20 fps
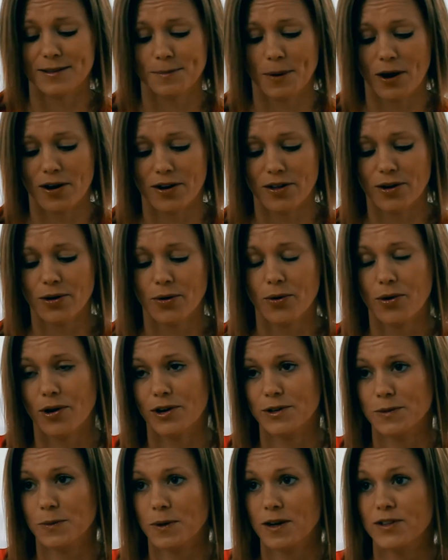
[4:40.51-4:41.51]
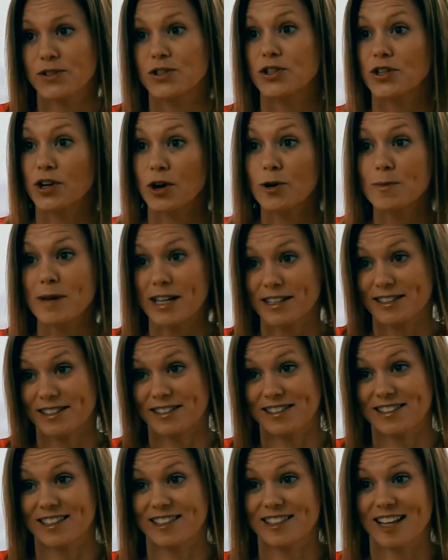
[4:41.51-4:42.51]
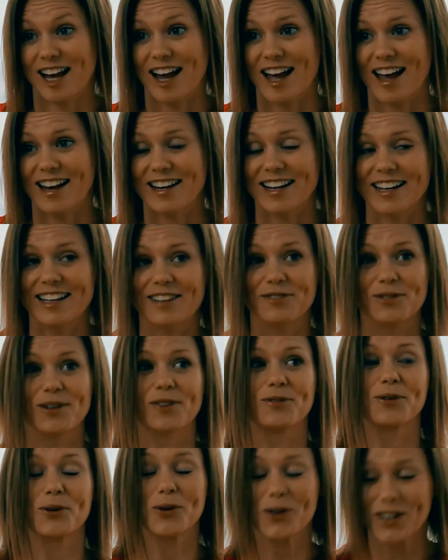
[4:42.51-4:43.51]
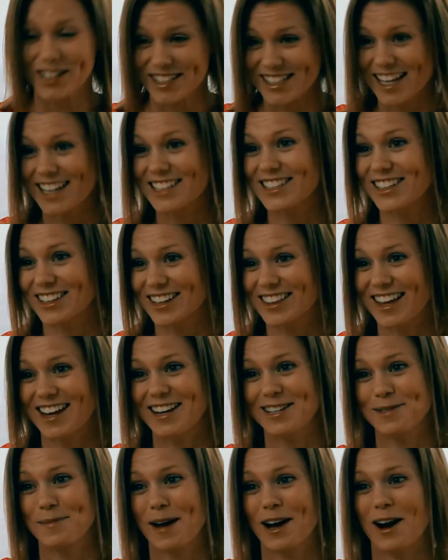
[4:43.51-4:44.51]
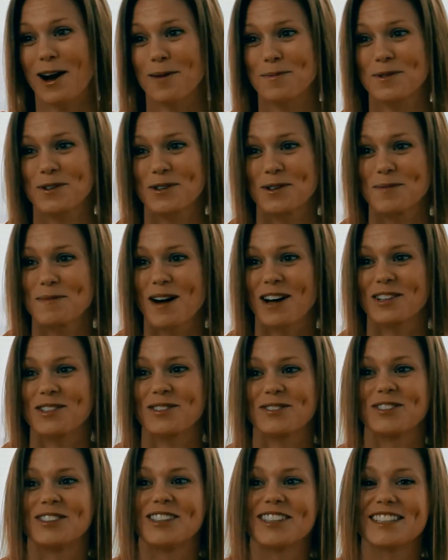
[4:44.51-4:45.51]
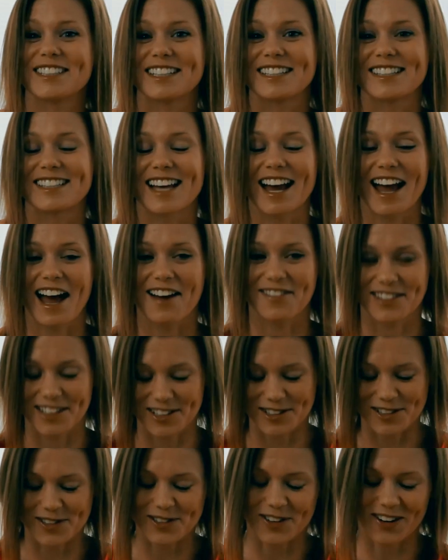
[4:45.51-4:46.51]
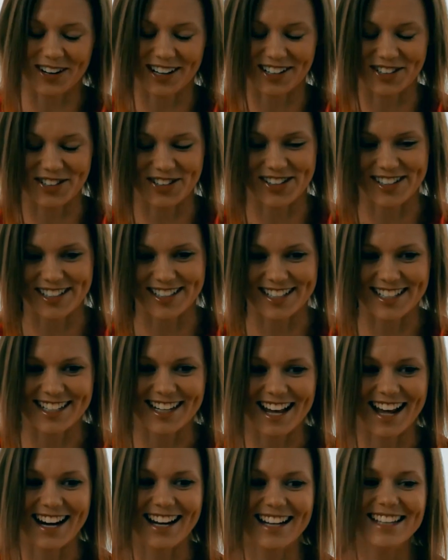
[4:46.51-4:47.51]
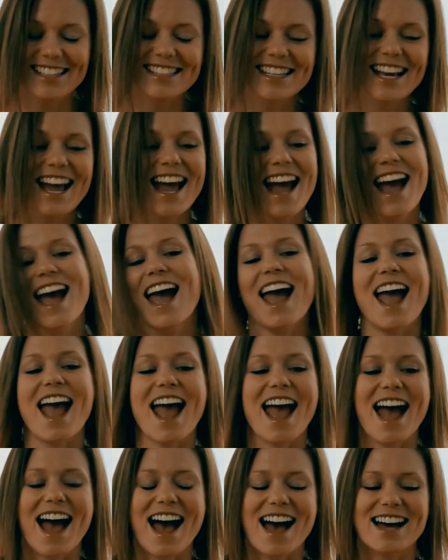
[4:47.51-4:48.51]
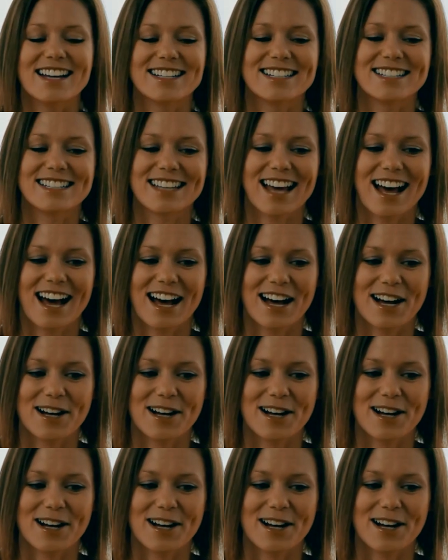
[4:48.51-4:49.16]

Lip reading: as part of the course was Genomics in Society. Of course, I took that as my optional module since I have such a strong interest in genetics. And